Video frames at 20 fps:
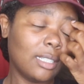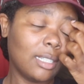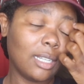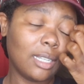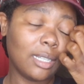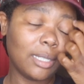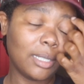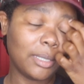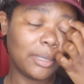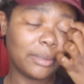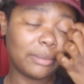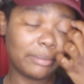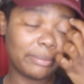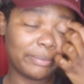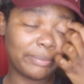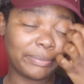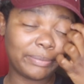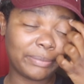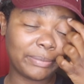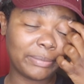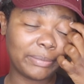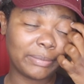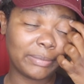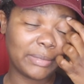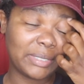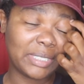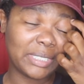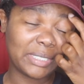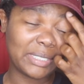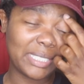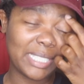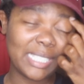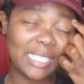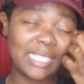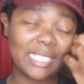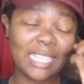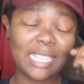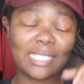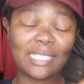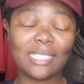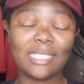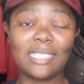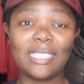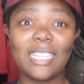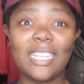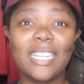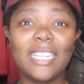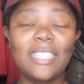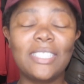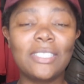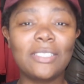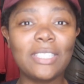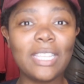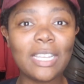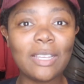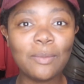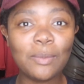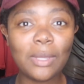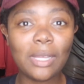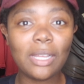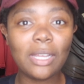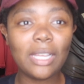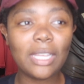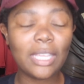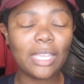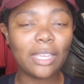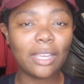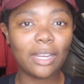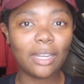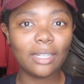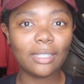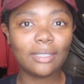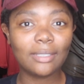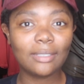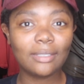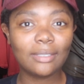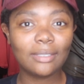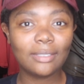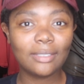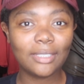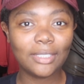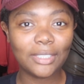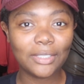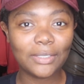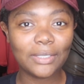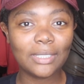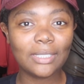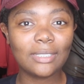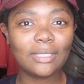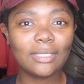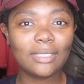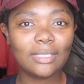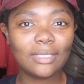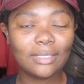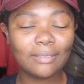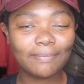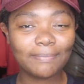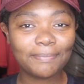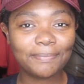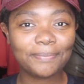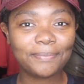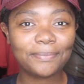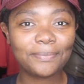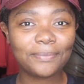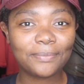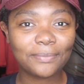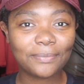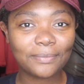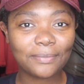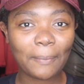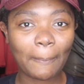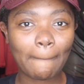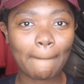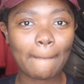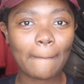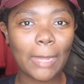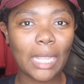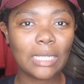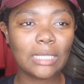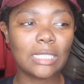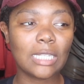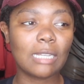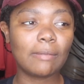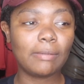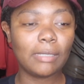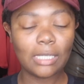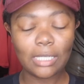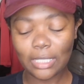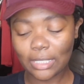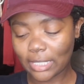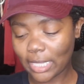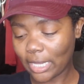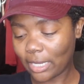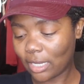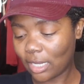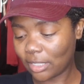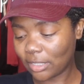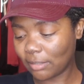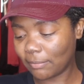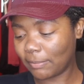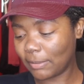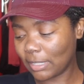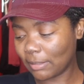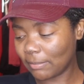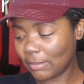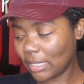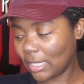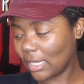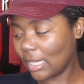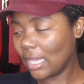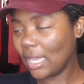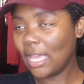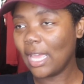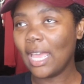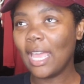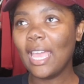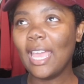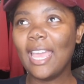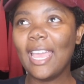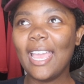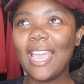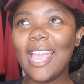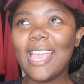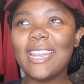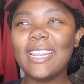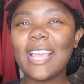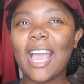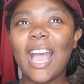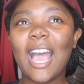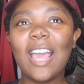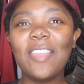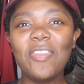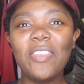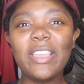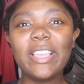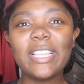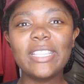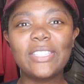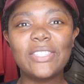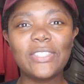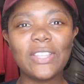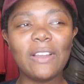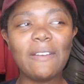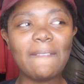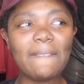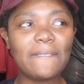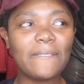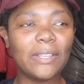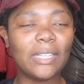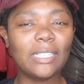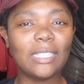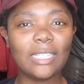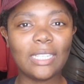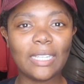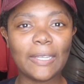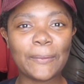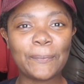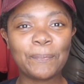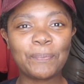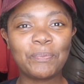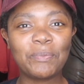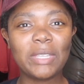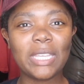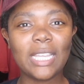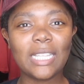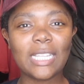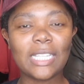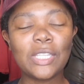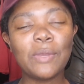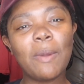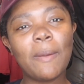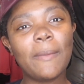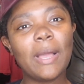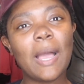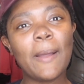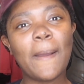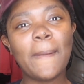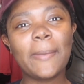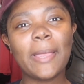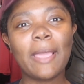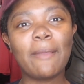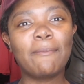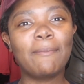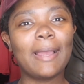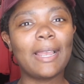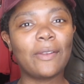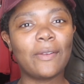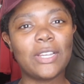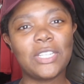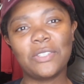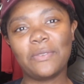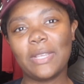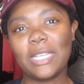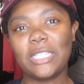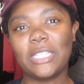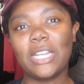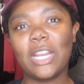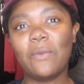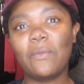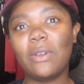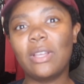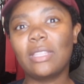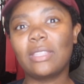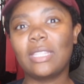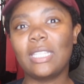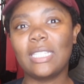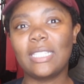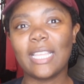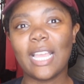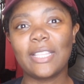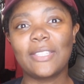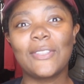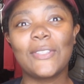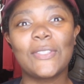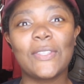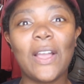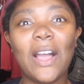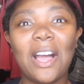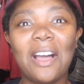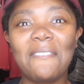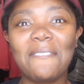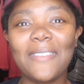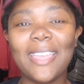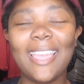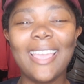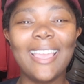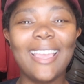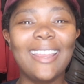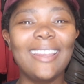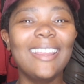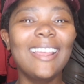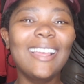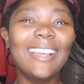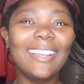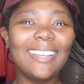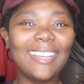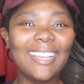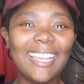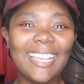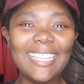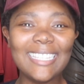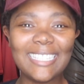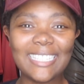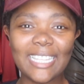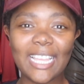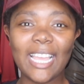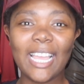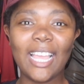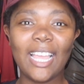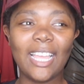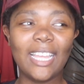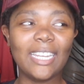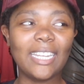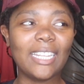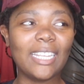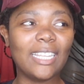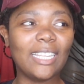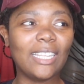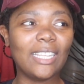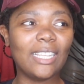Um, so ten sessions, and this will take about a year to do this, to completely take all the pigment. And I think it's so funny because I told my mom, I'm like, by graduation, I want these tattoos off. And he said